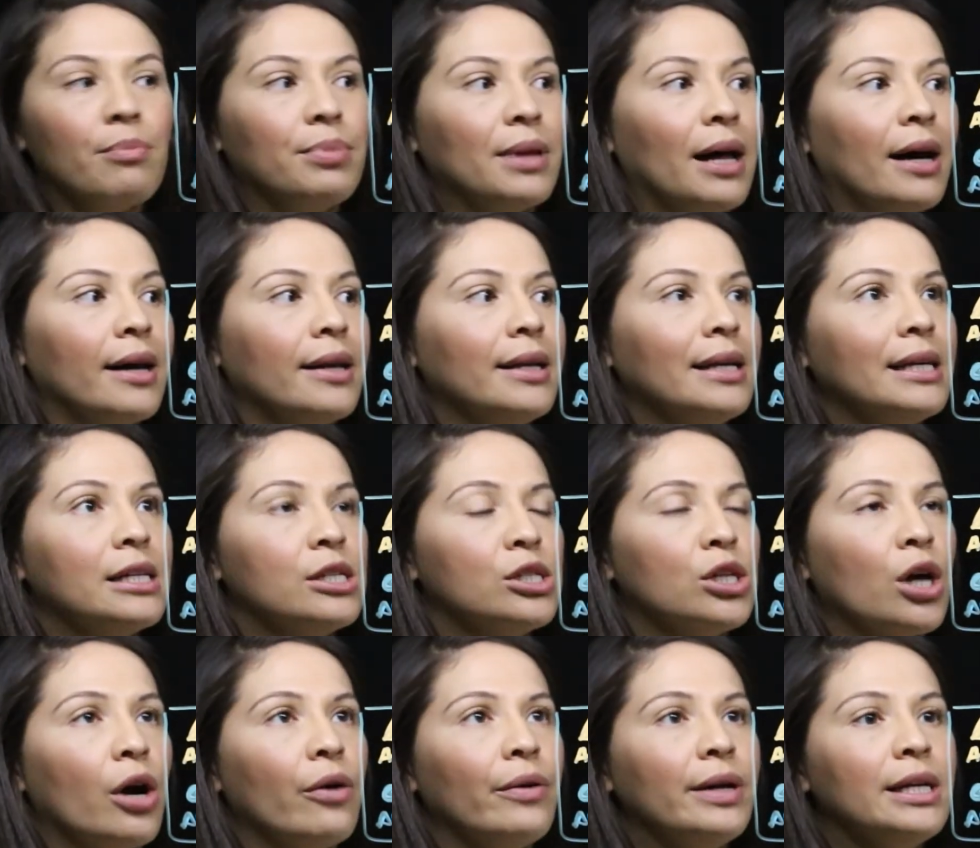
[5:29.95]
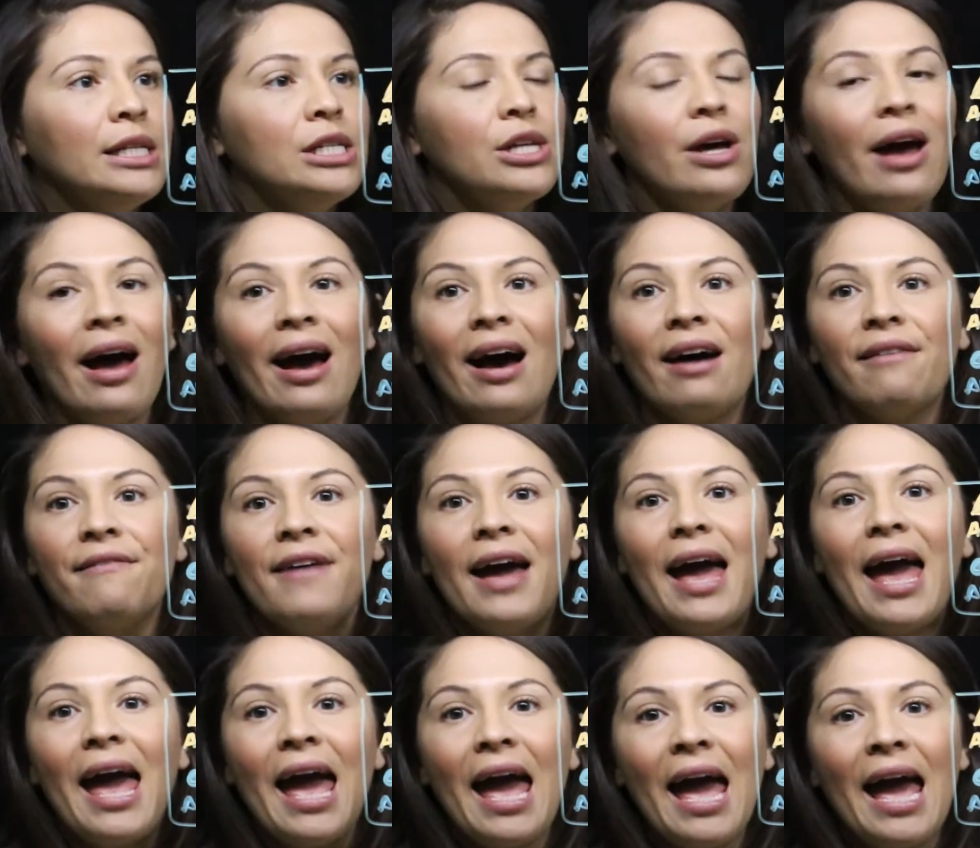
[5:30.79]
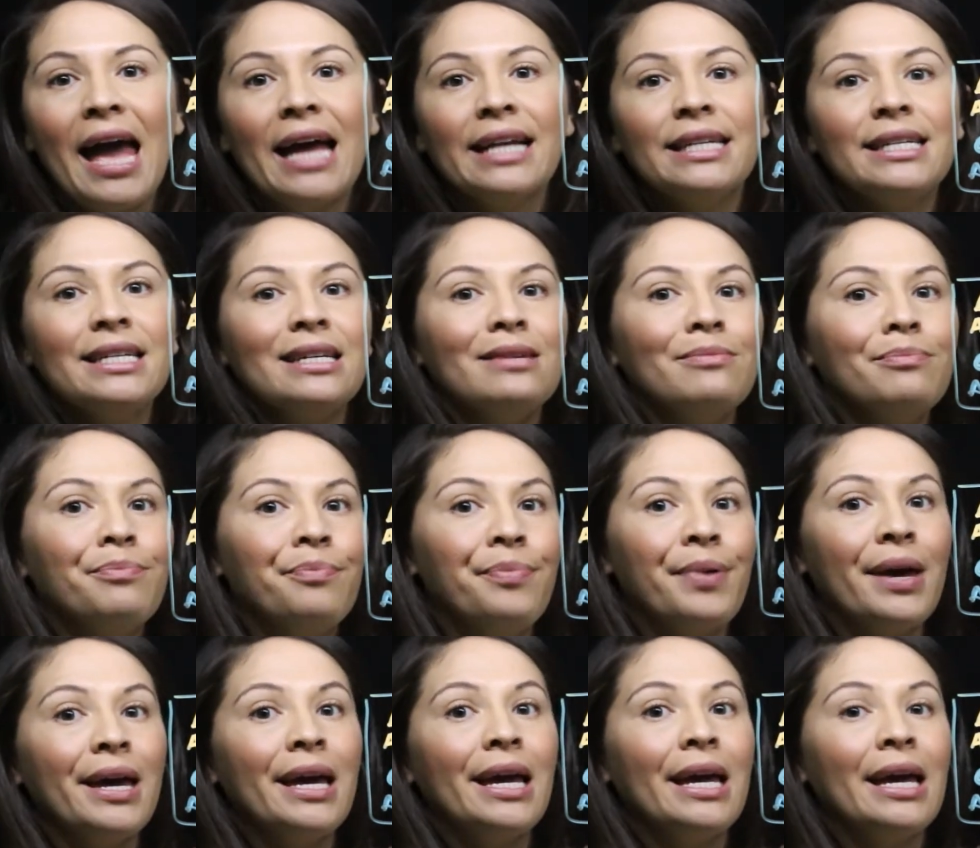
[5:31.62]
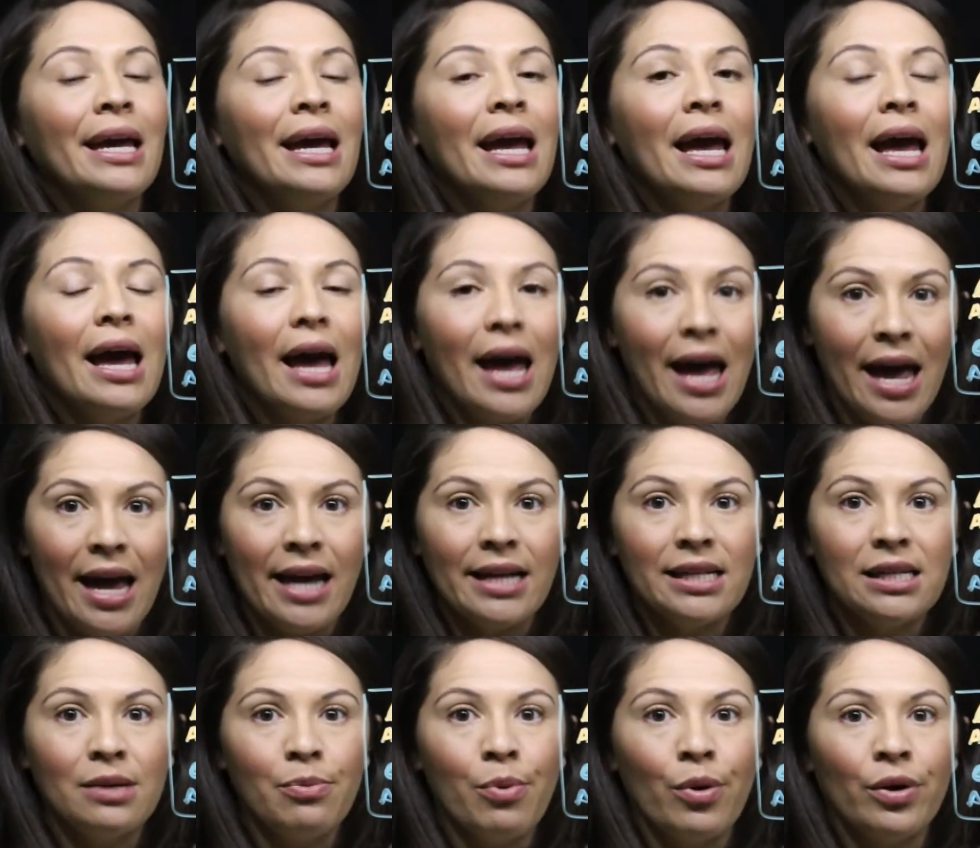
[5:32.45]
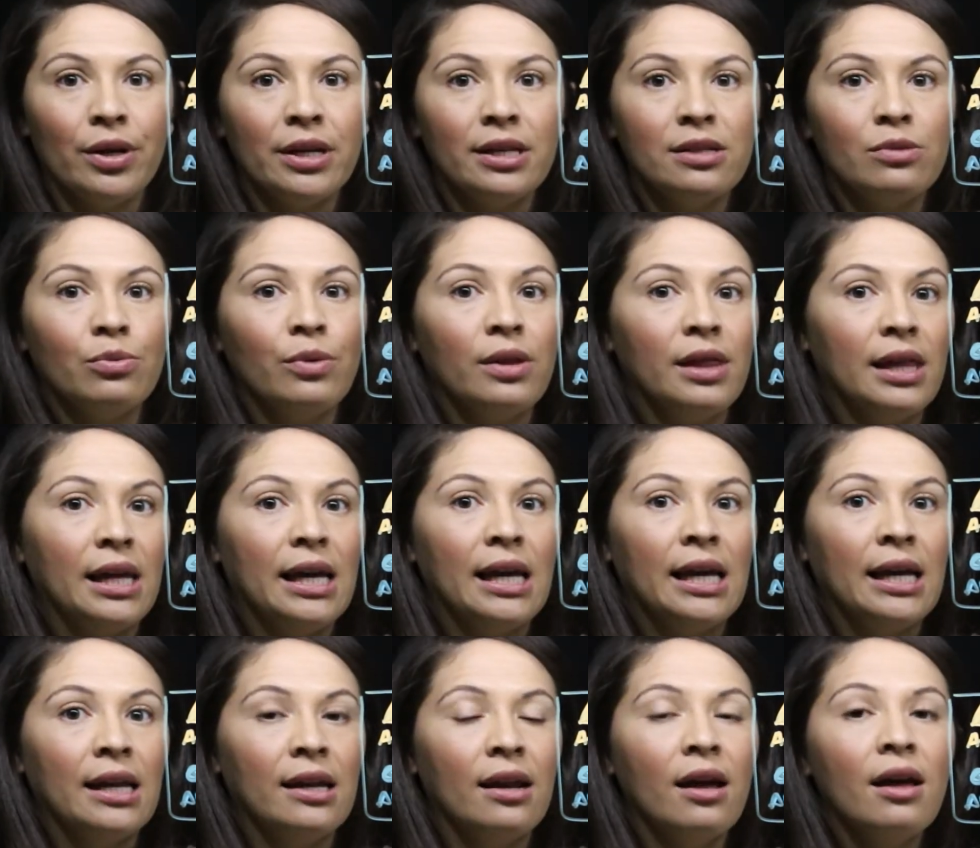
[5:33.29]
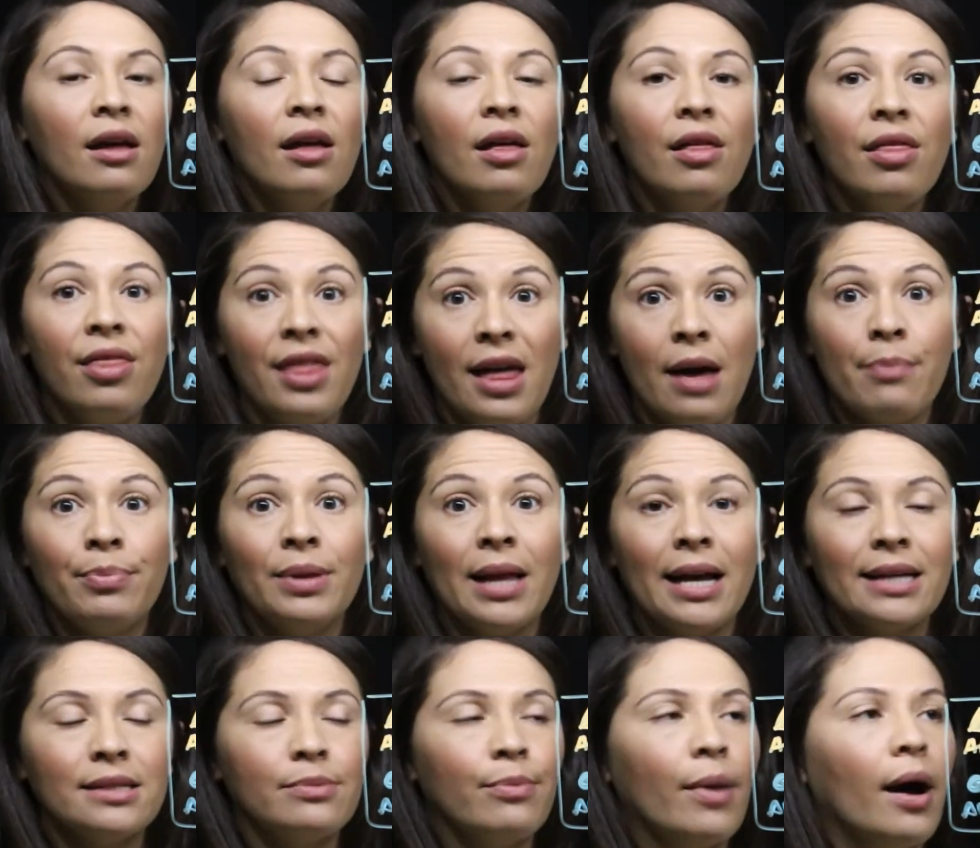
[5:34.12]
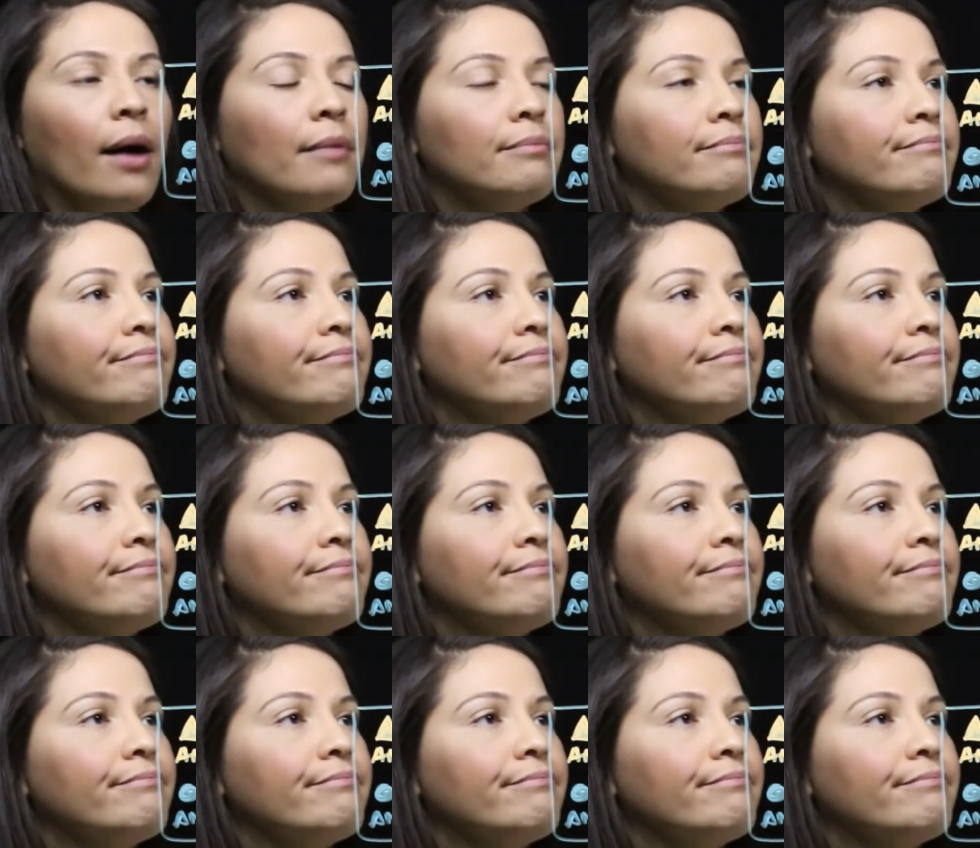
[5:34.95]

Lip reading: blood is going to have anti-B antibodies within their plasma.